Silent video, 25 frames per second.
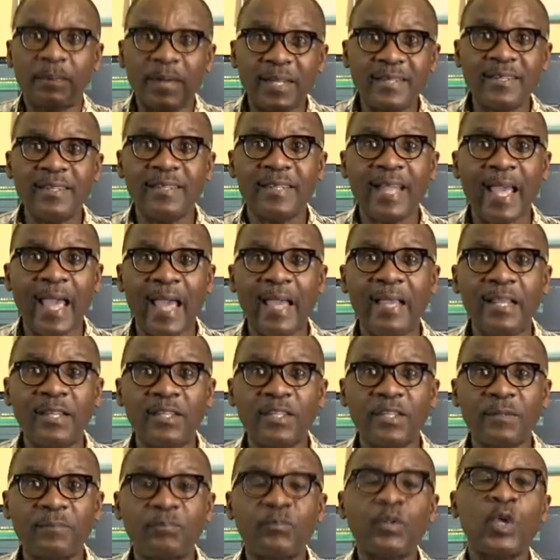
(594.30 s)
present
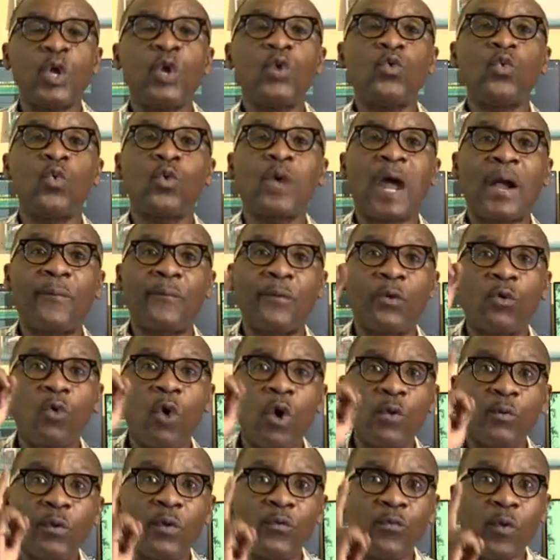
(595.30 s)
age, you can
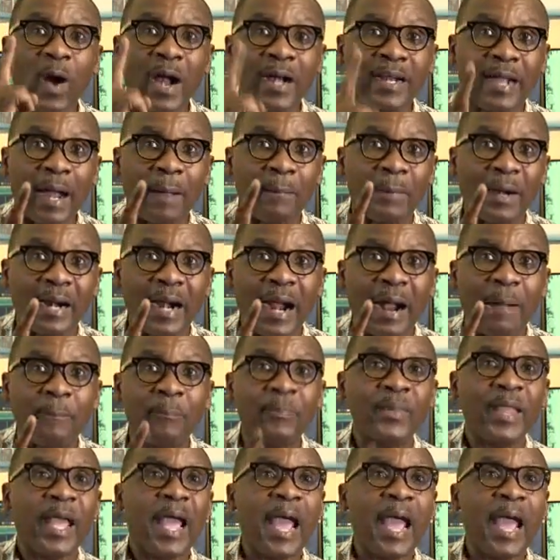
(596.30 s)
record with one camera